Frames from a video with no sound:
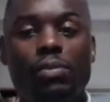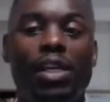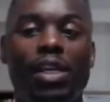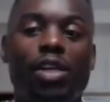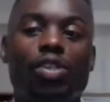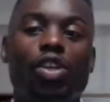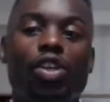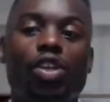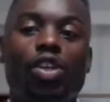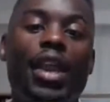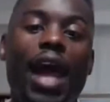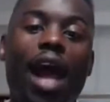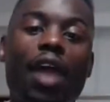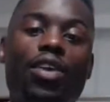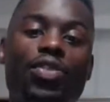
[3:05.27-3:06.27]
because
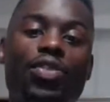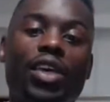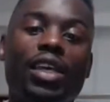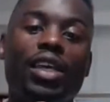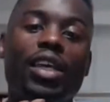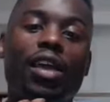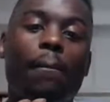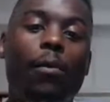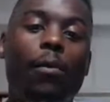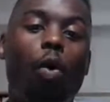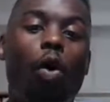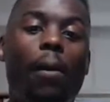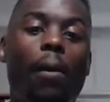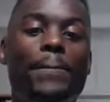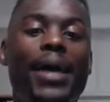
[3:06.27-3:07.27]
now you're thinking
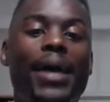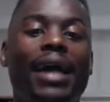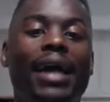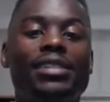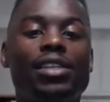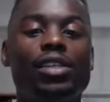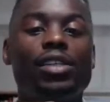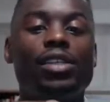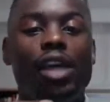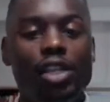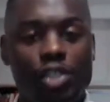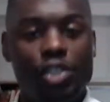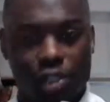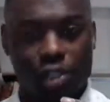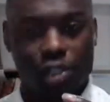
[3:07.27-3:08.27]
more back to
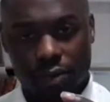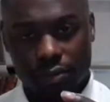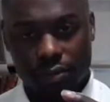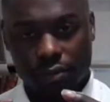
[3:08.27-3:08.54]
nature.